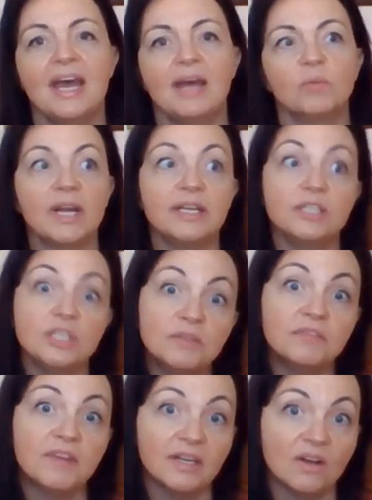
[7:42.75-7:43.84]
and what i do
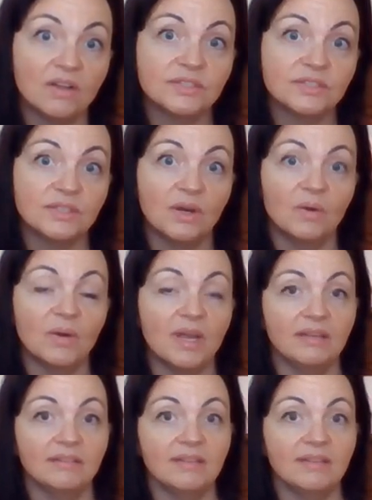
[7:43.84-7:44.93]
find also
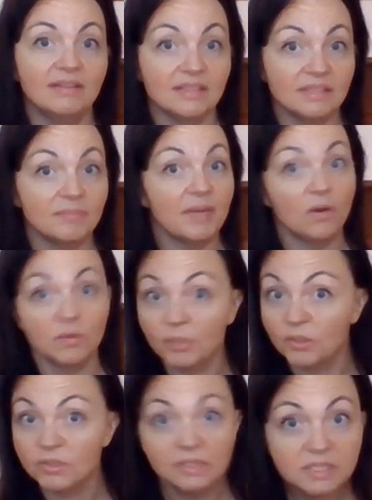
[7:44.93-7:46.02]
and and this is my own
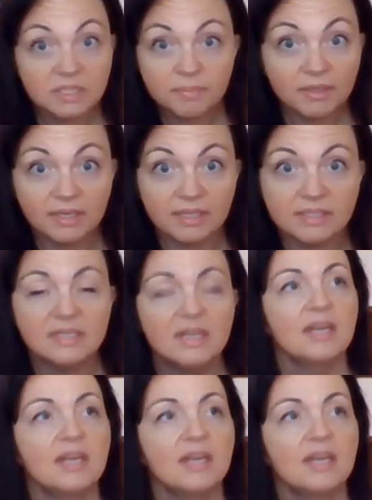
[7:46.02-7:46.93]
personal experience